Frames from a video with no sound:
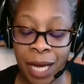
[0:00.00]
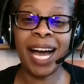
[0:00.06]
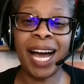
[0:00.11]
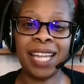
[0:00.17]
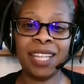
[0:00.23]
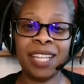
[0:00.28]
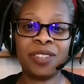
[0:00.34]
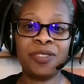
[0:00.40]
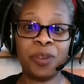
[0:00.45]

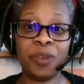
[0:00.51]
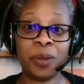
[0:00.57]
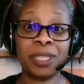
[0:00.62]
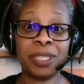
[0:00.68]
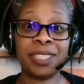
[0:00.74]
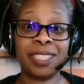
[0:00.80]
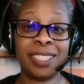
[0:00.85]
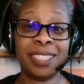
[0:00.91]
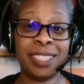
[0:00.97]
I look
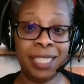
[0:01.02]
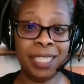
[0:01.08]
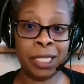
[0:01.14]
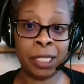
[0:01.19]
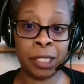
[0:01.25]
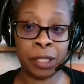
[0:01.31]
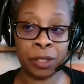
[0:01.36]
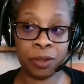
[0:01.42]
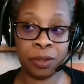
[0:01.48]
forward to
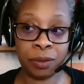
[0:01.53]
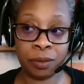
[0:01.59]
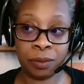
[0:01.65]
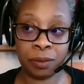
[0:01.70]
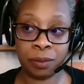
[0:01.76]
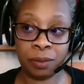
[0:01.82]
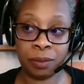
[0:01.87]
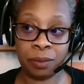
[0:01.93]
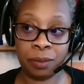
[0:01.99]
seeing you,
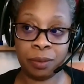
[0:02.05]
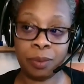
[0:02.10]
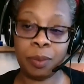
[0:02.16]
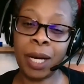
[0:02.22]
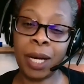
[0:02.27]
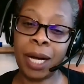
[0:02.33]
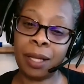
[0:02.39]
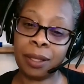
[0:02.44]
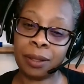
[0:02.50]

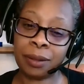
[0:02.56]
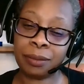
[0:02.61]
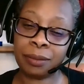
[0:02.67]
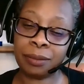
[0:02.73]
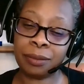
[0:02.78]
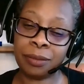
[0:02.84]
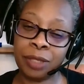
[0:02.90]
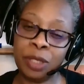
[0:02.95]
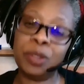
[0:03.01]
well,
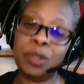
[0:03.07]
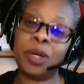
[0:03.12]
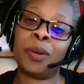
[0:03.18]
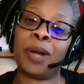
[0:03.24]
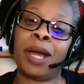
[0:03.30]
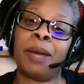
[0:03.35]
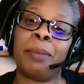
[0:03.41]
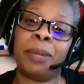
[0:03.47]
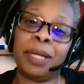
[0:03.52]
you know
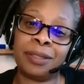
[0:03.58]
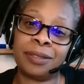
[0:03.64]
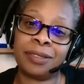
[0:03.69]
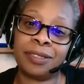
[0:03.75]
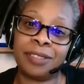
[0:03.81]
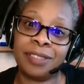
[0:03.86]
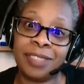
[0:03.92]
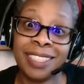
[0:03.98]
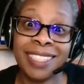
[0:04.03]
what I mean,
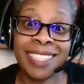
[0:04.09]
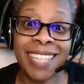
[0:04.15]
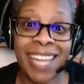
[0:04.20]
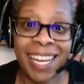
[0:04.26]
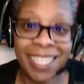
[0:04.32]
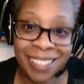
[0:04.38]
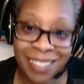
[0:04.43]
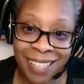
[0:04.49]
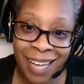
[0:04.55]

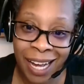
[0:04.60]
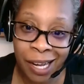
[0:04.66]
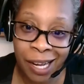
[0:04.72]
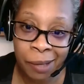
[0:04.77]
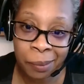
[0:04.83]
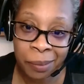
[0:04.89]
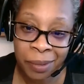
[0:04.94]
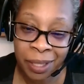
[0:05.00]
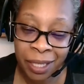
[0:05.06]
next
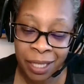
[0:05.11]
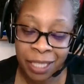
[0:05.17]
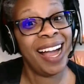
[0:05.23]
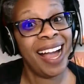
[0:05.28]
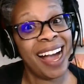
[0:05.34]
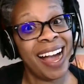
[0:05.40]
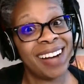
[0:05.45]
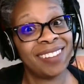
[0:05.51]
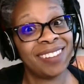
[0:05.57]
time.
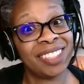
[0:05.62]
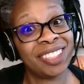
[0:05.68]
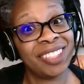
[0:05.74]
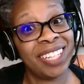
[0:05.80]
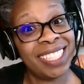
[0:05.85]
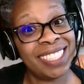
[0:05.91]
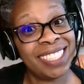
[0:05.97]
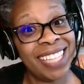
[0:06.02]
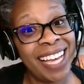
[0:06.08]
Have a
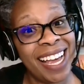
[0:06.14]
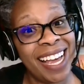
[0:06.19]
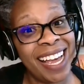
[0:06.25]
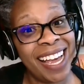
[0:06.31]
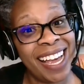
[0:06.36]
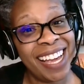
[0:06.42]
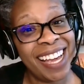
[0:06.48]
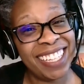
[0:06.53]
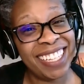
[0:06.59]
great
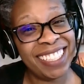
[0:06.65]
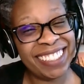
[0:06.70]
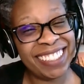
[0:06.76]
day.